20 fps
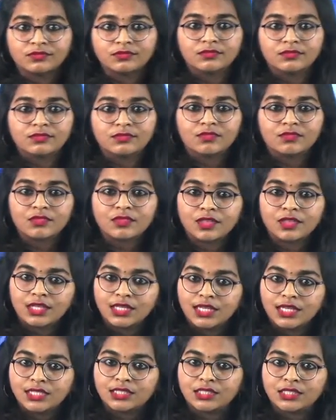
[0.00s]
Yes?
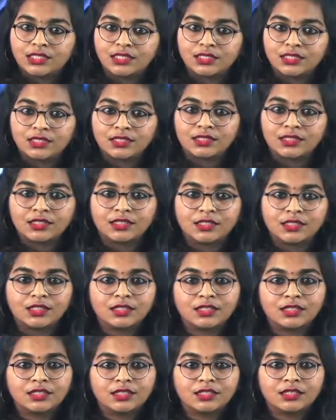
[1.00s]

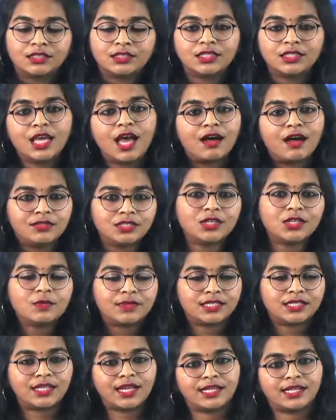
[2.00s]
See, how is your mother
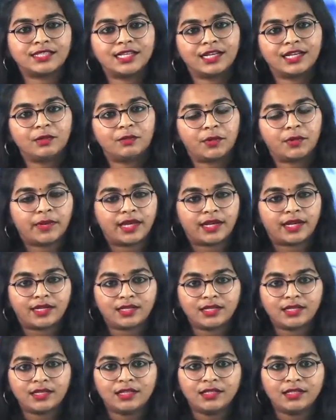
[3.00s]
exactly preparing tea?
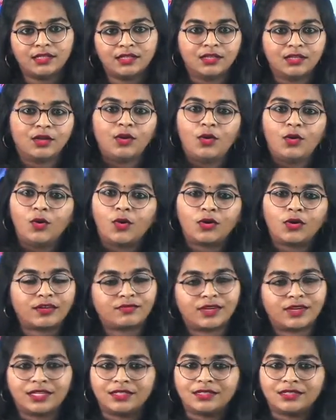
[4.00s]
Okay, fine, she is
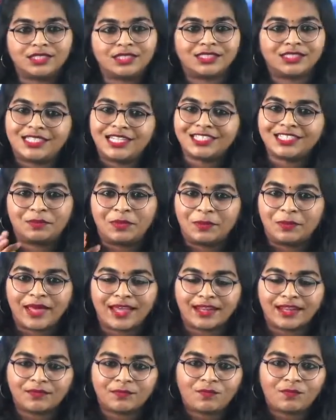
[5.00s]
just preparing.
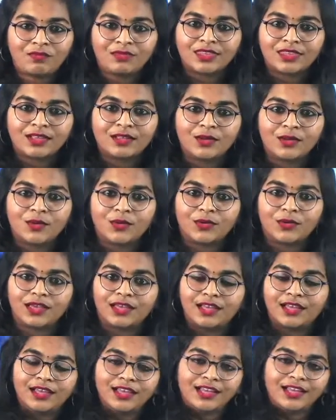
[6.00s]
Okay.
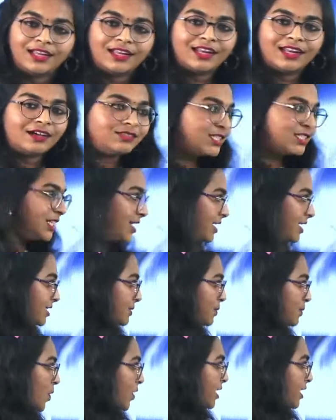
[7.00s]
Now she is pouring
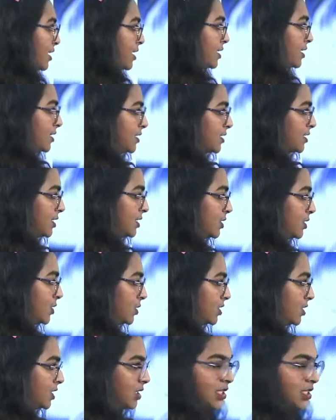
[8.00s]
it into this
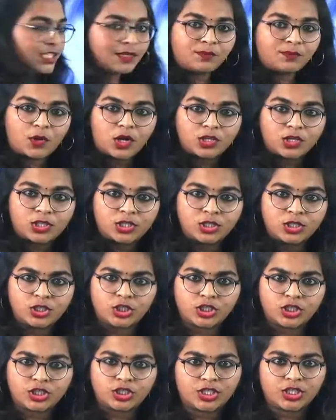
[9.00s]
teapot. She is just
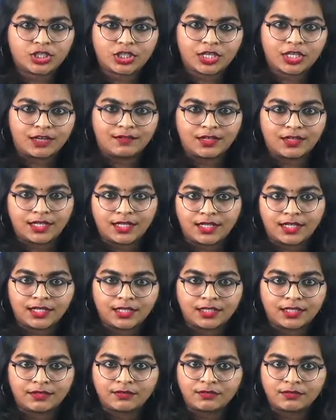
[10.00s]
covering it.
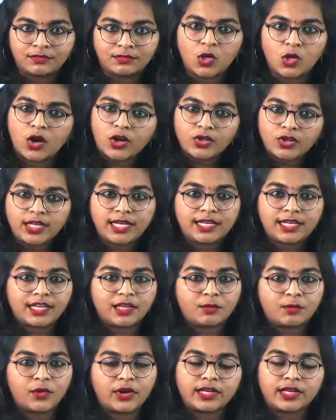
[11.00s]
Not only in teapot, it
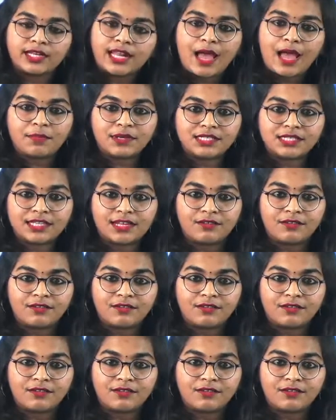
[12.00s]
happens in everything.